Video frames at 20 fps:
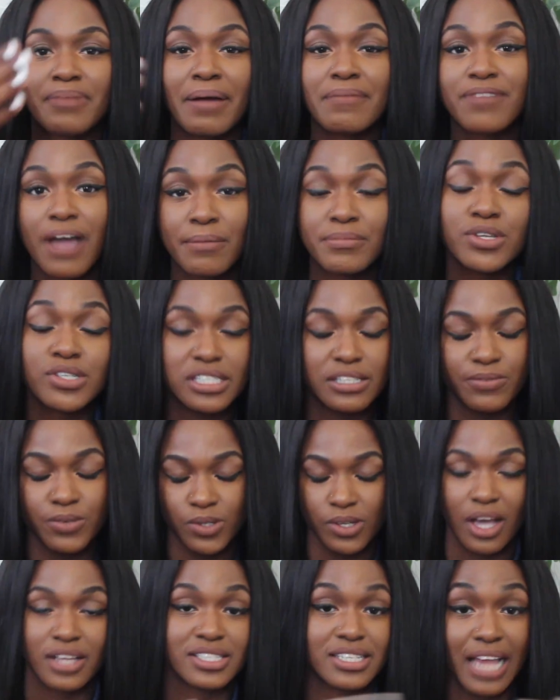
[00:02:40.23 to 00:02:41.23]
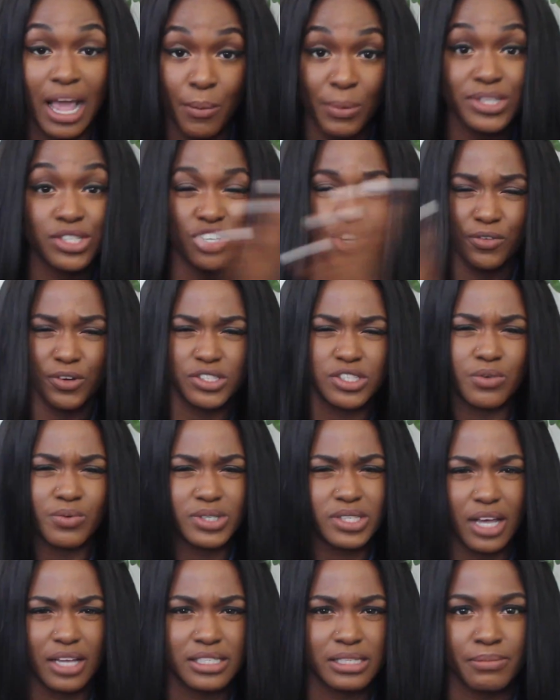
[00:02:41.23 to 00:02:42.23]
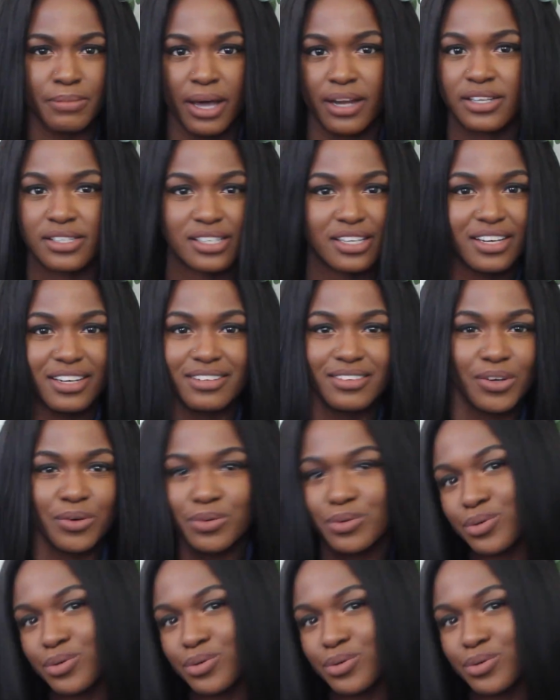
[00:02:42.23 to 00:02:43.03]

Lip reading: my family live in Wisconsin. I went to University of Wisconsin-Madison.